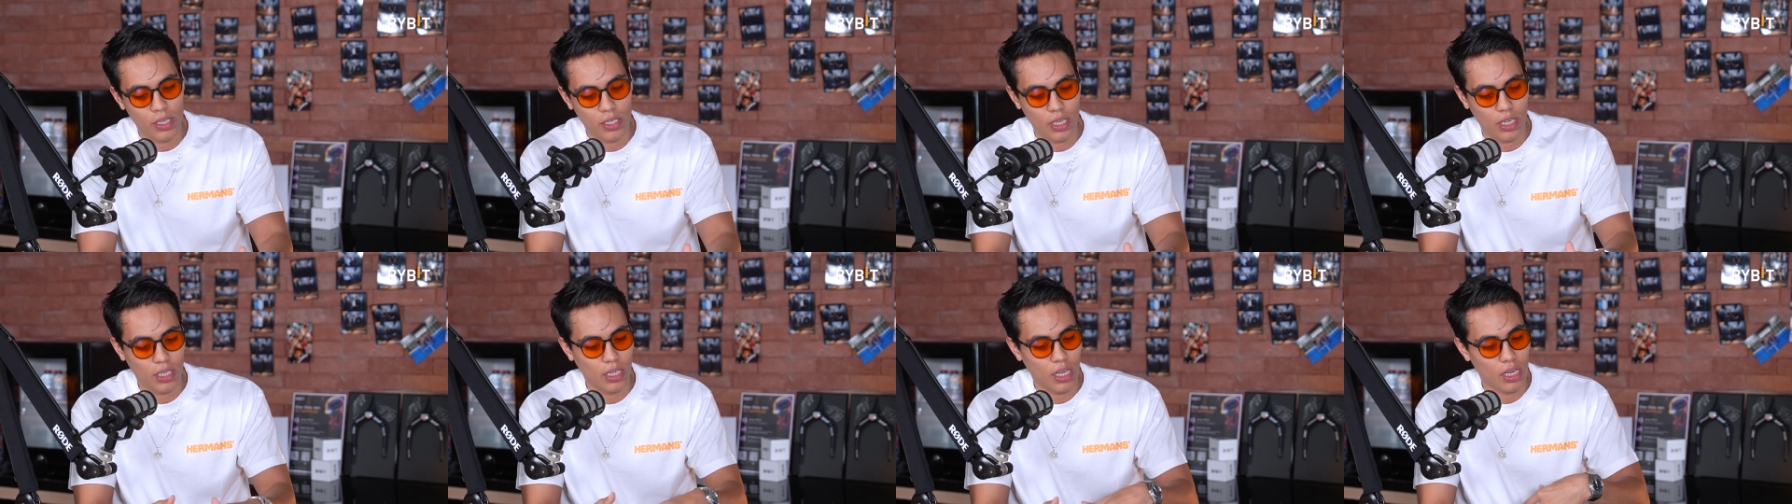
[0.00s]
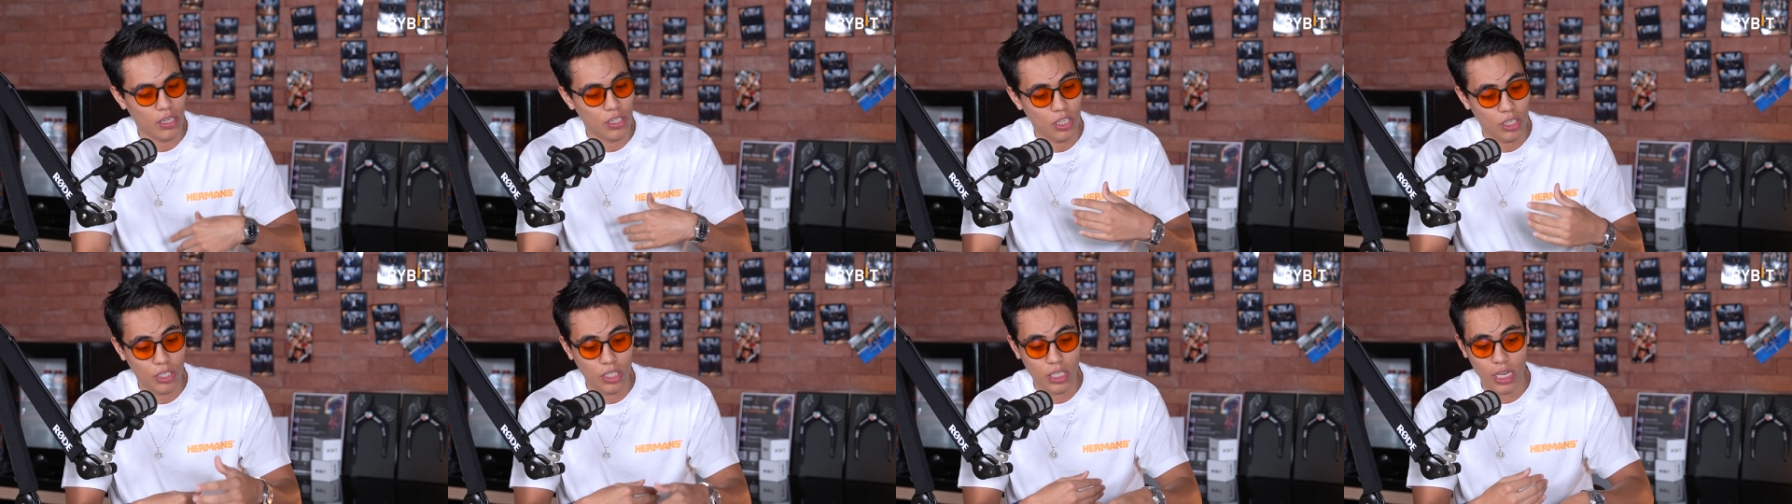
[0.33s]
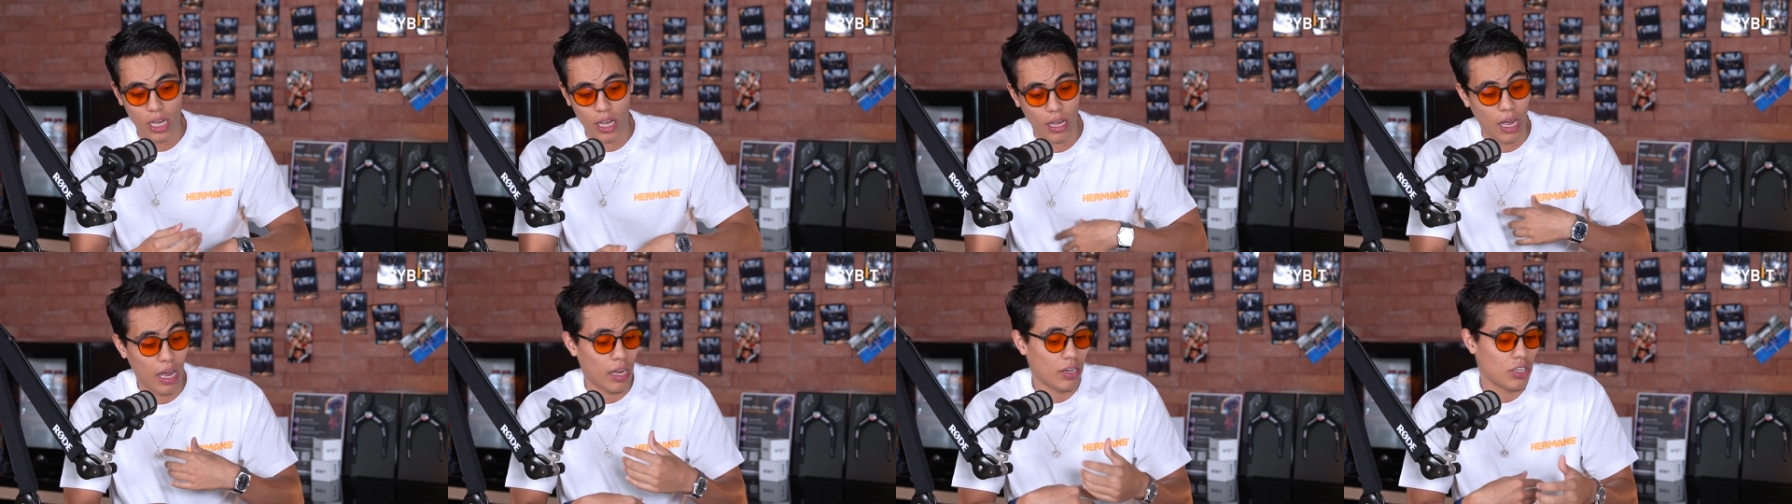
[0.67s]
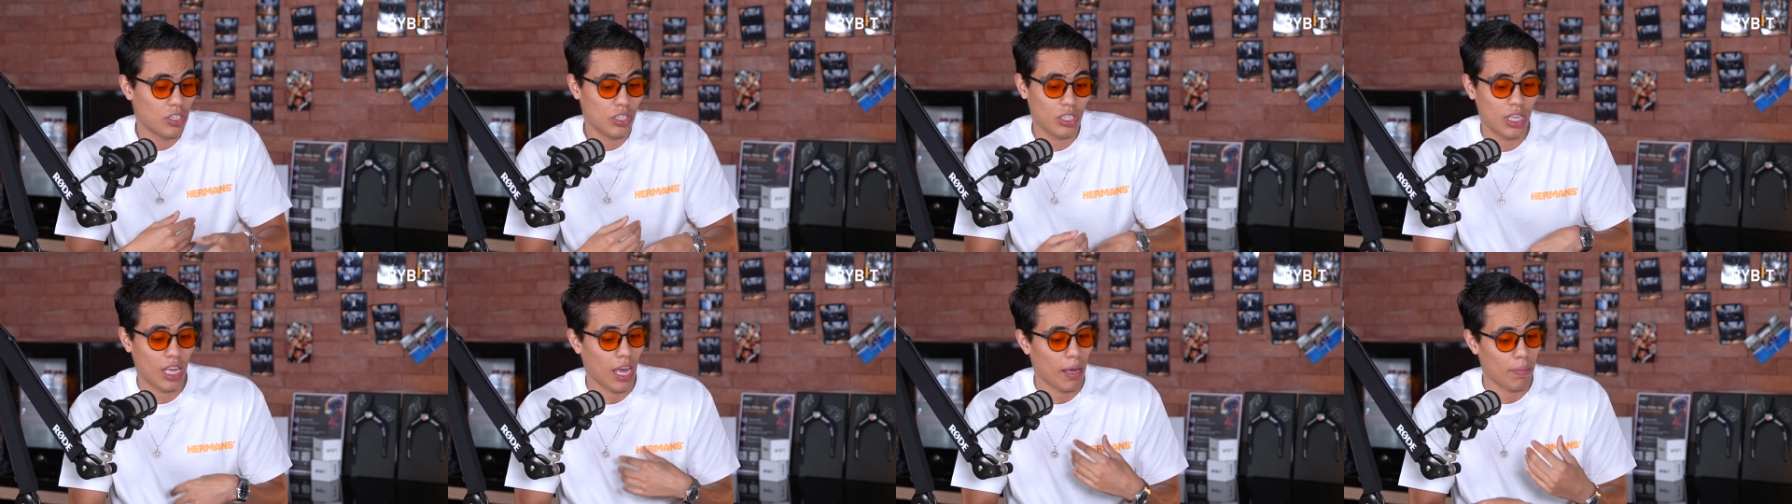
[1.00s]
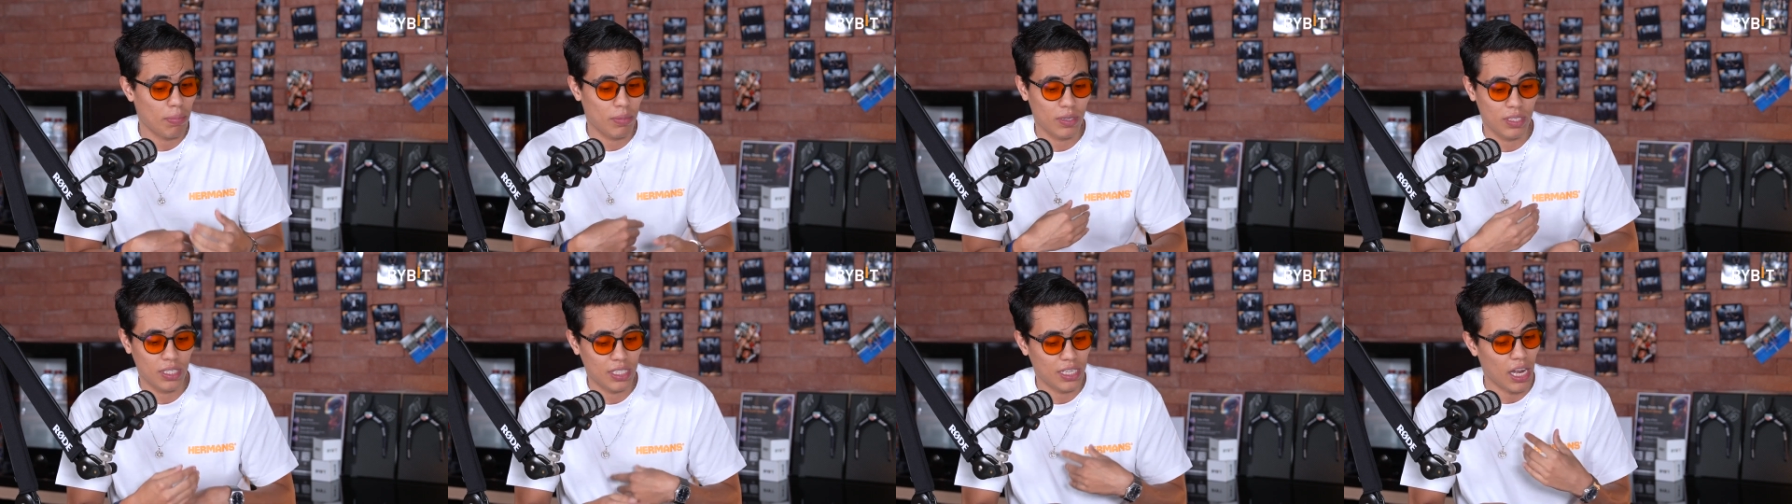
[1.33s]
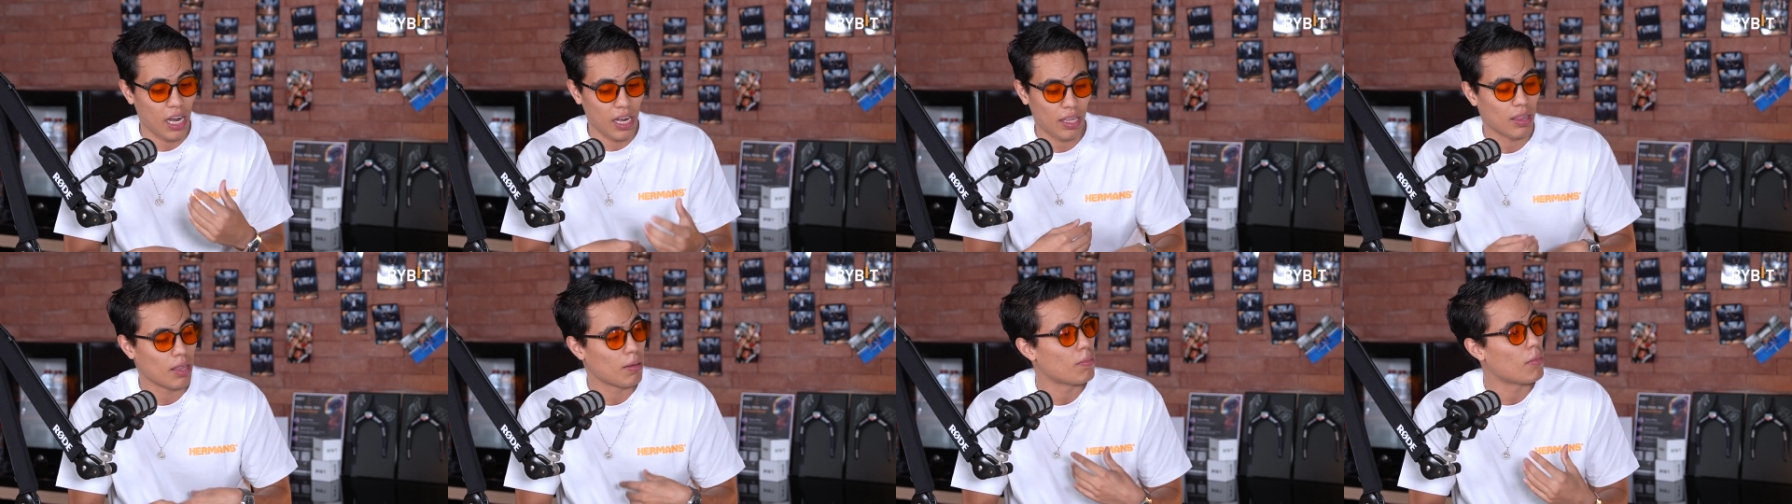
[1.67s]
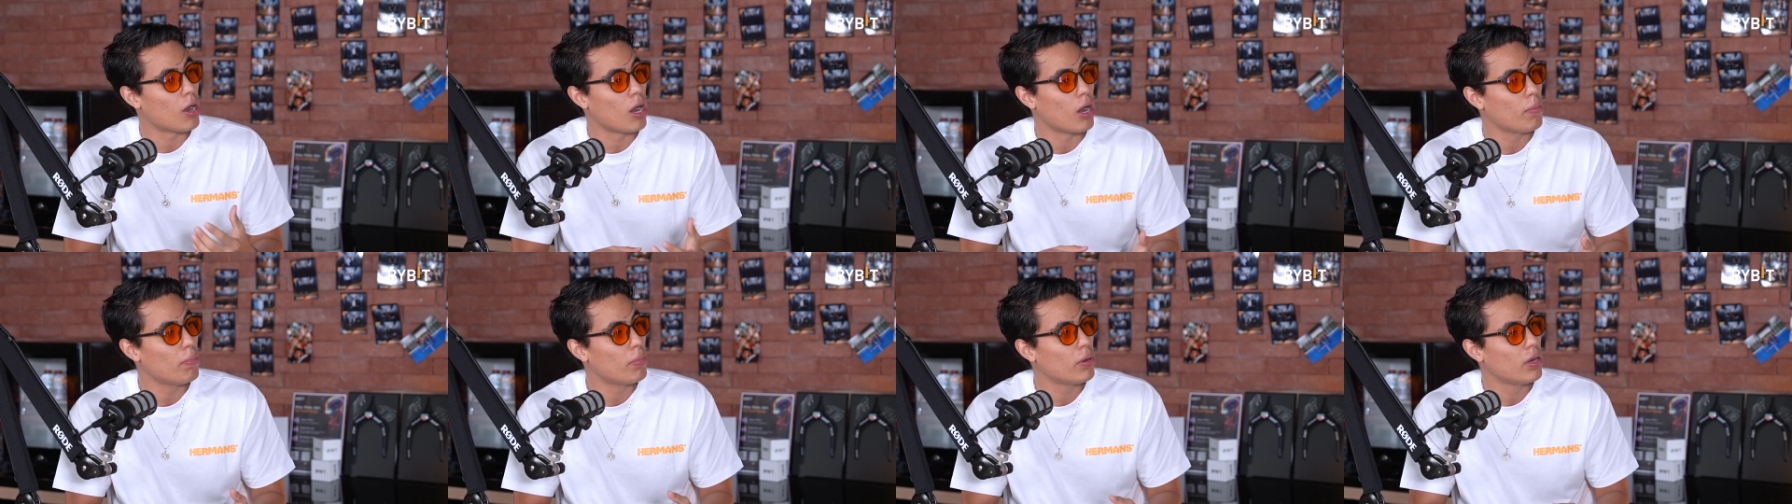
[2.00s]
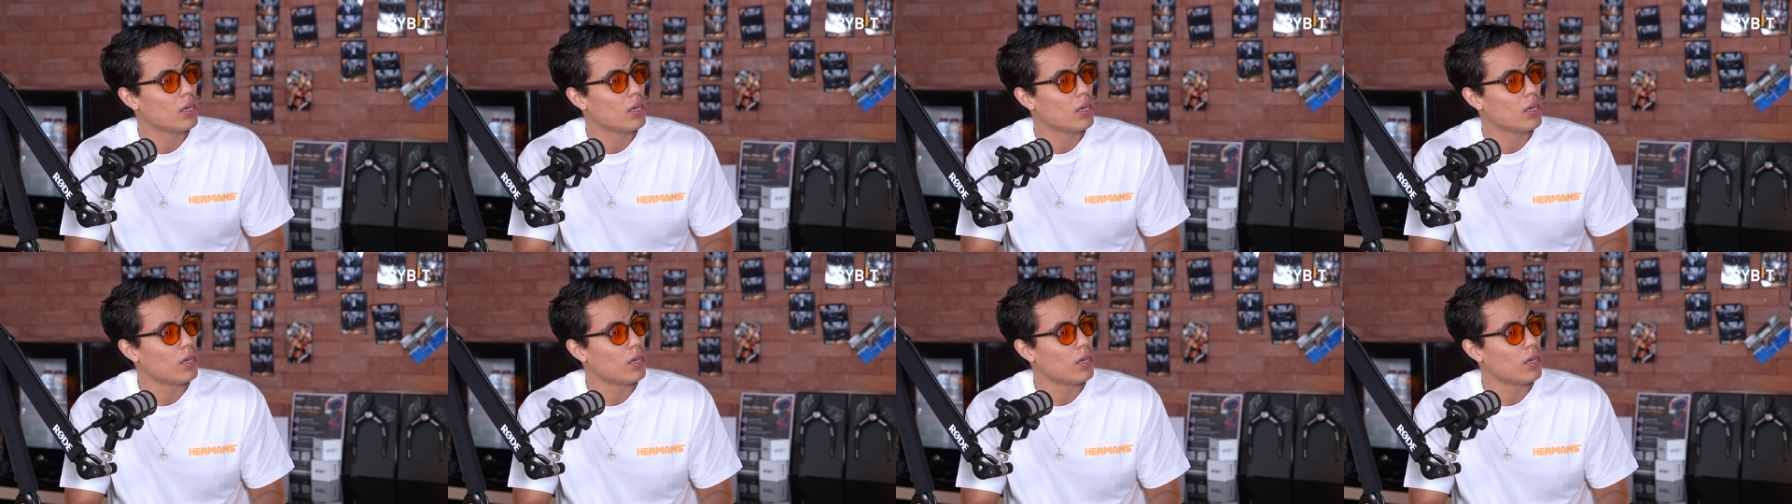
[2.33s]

and I just kept stacking them up.